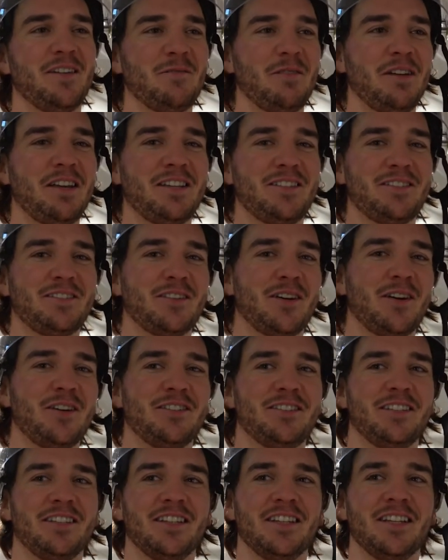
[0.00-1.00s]
We
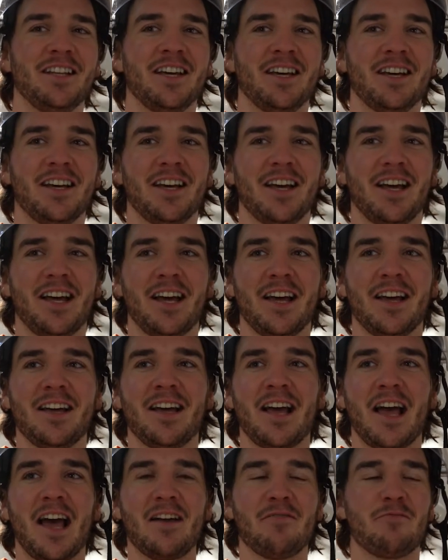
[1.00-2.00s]
start in
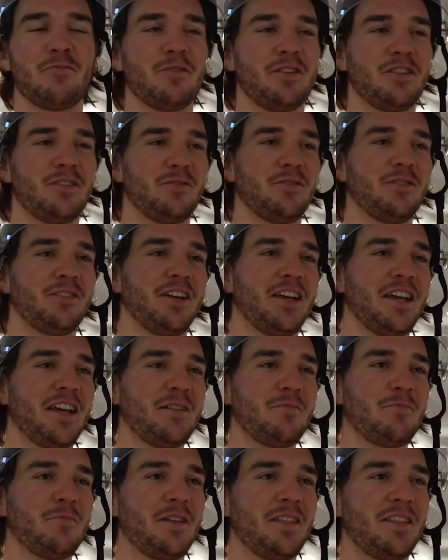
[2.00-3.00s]
halfway through the
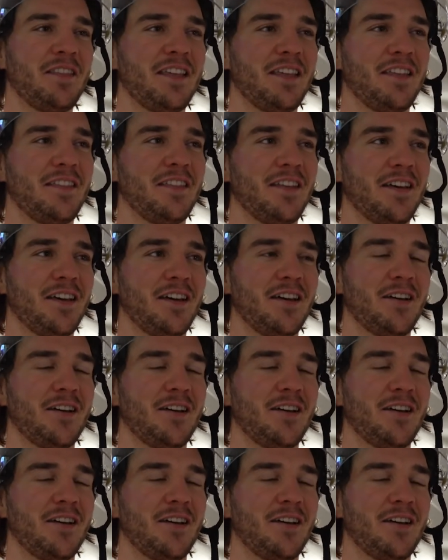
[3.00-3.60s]
game, and then